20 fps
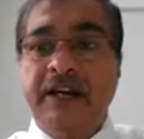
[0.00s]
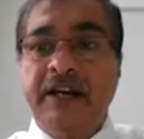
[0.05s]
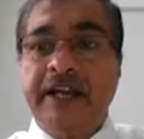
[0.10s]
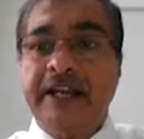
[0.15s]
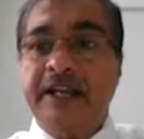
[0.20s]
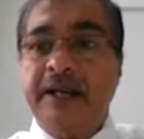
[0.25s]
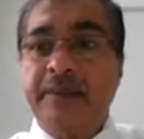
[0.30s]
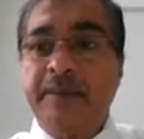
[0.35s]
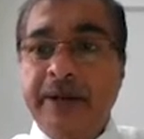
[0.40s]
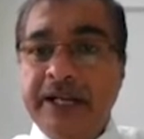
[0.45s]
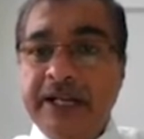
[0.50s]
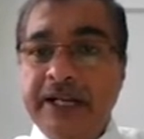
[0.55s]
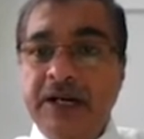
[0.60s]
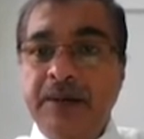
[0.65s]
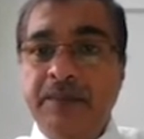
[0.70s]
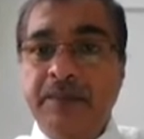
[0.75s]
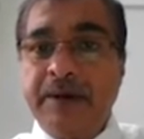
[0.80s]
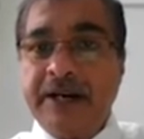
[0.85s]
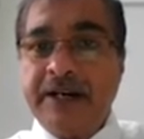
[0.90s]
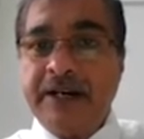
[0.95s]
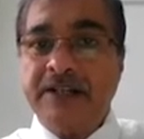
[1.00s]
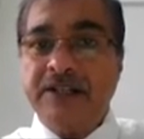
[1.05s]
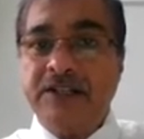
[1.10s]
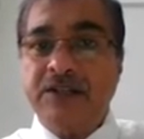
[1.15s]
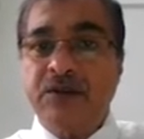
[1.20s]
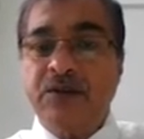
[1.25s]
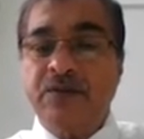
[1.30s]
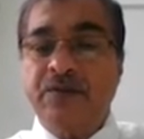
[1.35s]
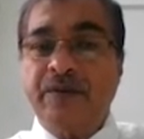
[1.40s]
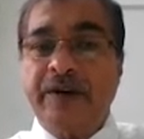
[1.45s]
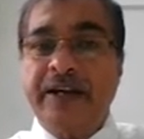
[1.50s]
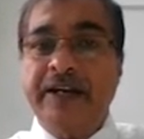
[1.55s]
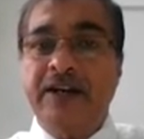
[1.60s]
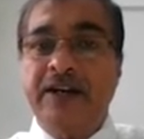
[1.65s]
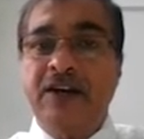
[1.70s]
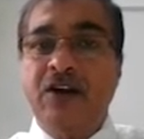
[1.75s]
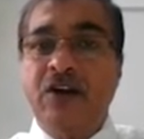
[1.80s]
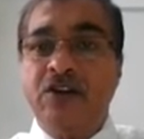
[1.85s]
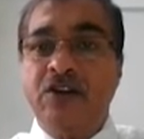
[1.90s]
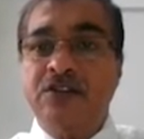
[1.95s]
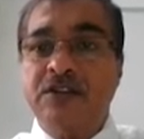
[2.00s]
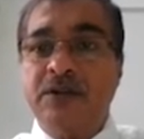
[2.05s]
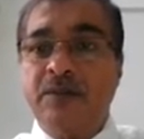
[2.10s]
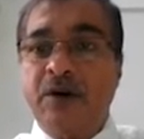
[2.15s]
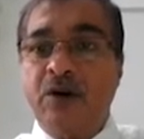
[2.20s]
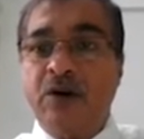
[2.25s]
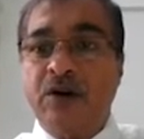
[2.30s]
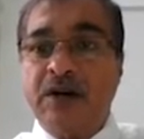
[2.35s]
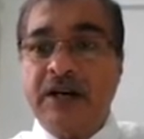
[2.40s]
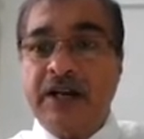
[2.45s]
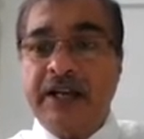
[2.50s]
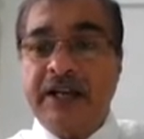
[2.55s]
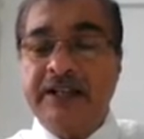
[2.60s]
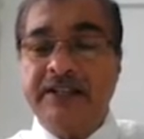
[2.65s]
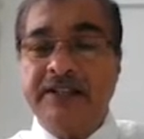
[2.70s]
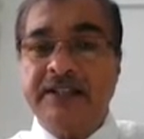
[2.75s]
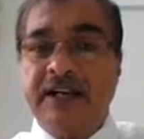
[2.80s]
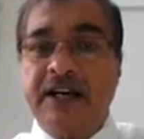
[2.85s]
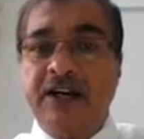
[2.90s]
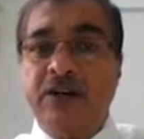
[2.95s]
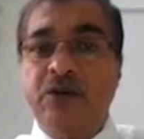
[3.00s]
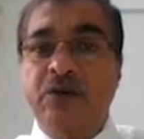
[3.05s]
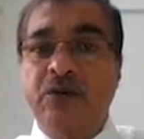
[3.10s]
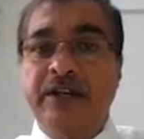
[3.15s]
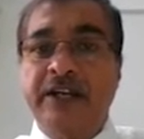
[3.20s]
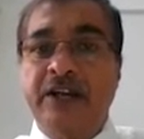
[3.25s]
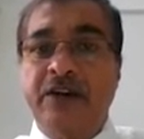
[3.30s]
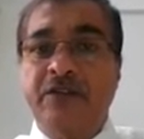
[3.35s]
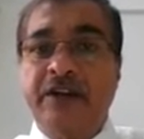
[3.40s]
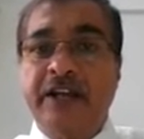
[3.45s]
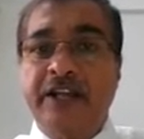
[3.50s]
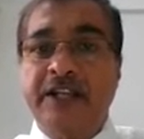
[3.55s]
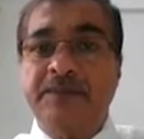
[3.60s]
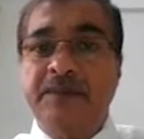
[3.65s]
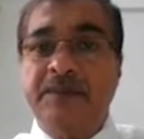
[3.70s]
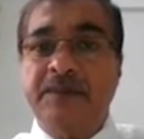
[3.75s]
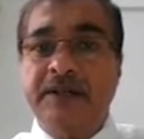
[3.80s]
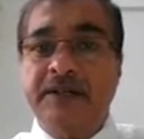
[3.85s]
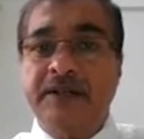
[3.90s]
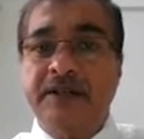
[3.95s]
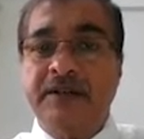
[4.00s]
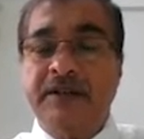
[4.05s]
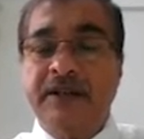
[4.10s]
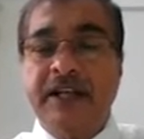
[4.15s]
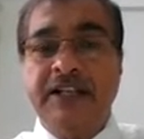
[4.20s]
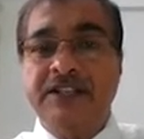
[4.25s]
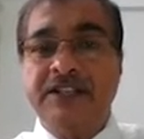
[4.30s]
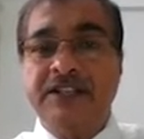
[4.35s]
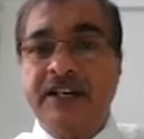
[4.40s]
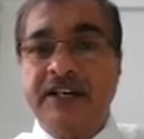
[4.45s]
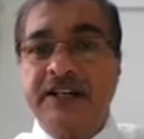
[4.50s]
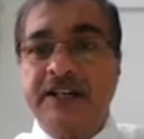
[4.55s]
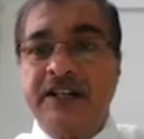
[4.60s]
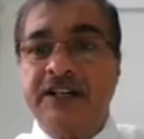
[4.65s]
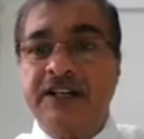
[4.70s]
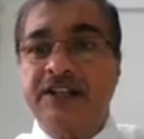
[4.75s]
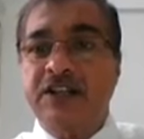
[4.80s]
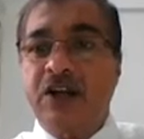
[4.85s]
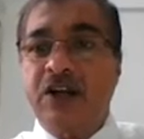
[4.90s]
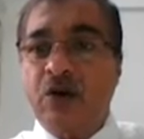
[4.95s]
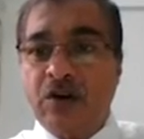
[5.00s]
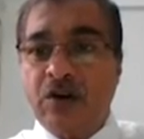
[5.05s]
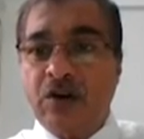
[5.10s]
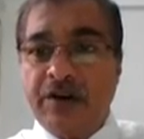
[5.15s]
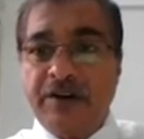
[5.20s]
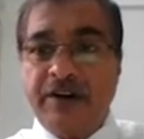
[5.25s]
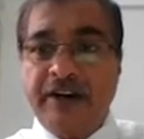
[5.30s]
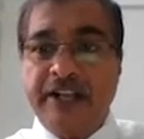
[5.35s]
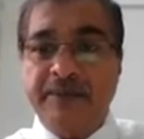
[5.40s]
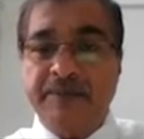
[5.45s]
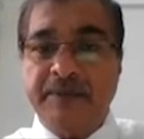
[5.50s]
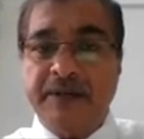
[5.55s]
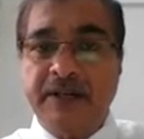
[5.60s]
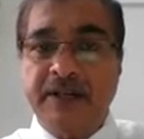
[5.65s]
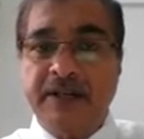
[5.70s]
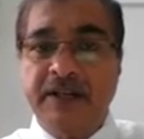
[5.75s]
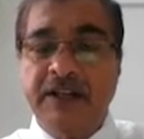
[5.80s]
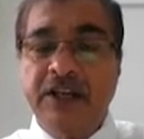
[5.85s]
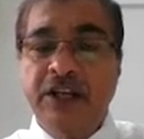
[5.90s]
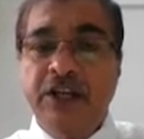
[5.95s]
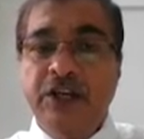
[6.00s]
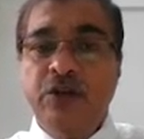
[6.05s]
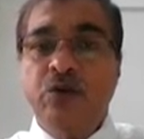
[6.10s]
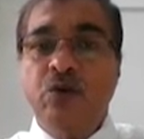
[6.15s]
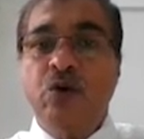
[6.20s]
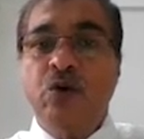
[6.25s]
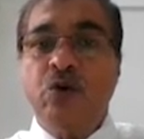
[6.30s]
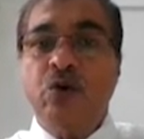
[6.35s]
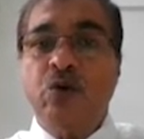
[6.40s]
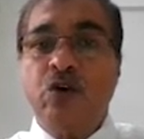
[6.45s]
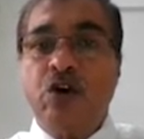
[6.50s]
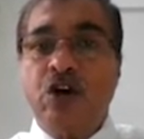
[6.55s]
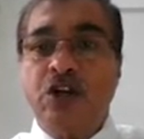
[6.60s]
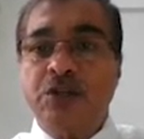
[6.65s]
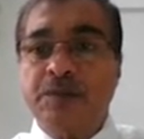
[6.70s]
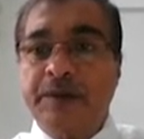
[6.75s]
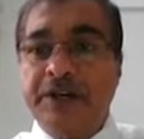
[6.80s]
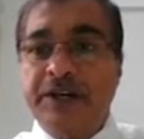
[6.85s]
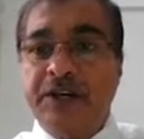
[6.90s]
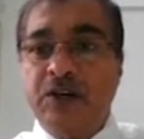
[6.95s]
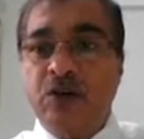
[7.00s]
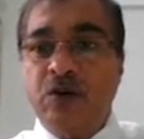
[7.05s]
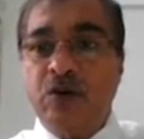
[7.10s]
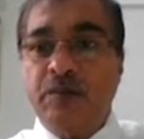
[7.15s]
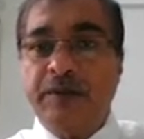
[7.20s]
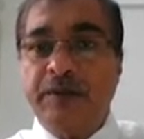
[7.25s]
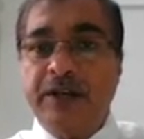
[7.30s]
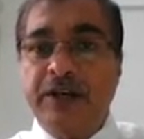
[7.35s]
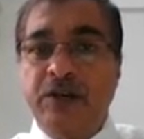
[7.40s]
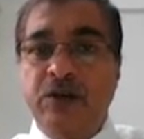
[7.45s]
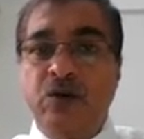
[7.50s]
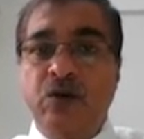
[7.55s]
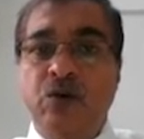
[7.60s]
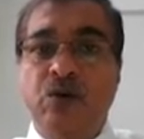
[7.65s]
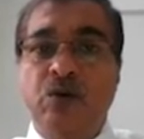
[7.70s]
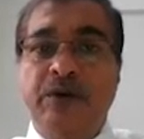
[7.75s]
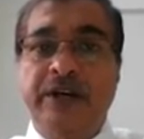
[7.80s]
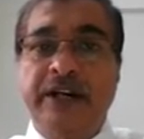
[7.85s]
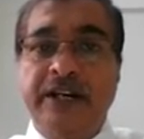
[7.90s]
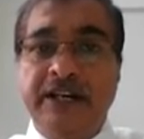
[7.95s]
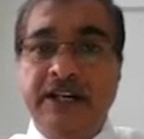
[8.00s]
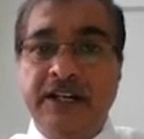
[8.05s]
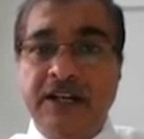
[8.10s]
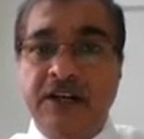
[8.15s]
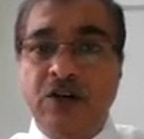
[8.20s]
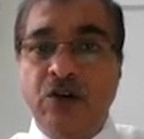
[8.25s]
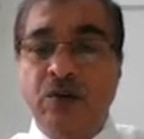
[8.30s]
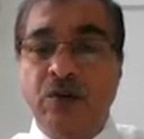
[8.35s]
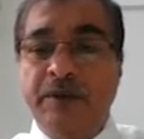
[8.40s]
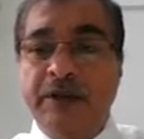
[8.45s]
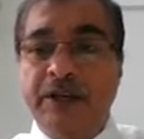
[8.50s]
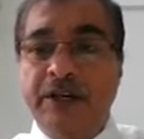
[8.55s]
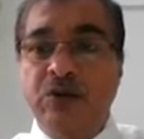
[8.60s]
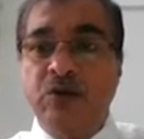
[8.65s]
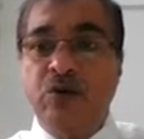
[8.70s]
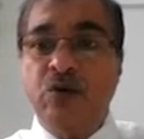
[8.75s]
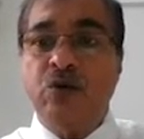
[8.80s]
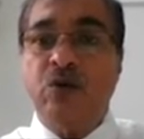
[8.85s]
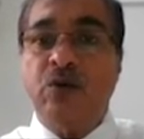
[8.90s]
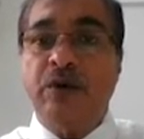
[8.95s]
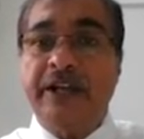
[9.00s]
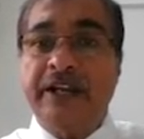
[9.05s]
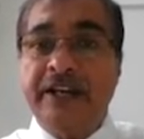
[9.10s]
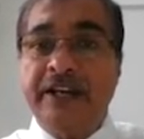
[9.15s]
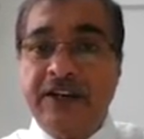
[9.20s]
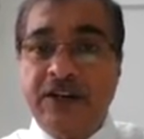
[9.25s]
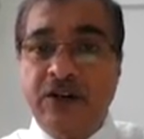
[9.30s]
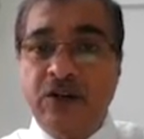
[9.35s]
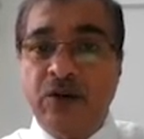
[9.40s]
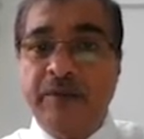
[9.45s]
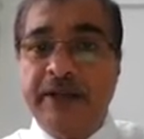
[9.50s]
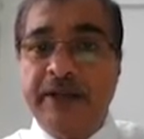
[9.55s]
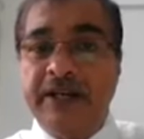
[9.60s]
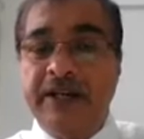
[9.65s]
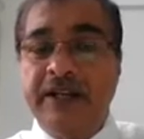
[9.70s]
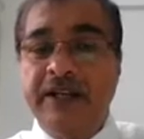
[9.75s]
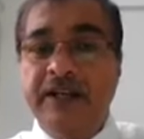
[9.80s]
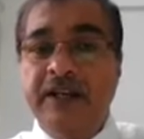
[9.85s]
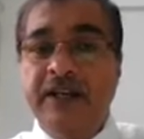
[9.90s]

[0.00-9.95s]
Like in medical practice, you will find lots of our clients are doing advertisement. Health sector is now on advertisement. You go to cosmetic domain, you go to dental domain, you go to any domain.